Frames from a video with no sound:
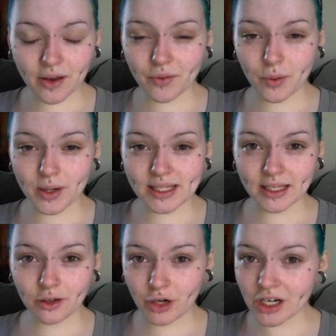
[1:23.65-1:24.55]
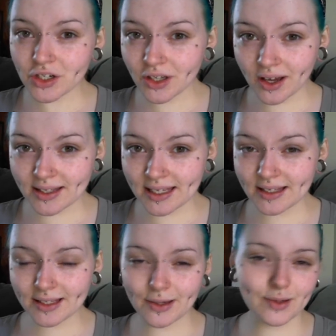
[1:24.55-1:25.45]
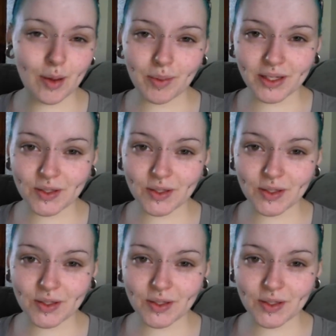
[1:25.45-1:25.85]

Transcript: I've always like crash dieted to lose maybe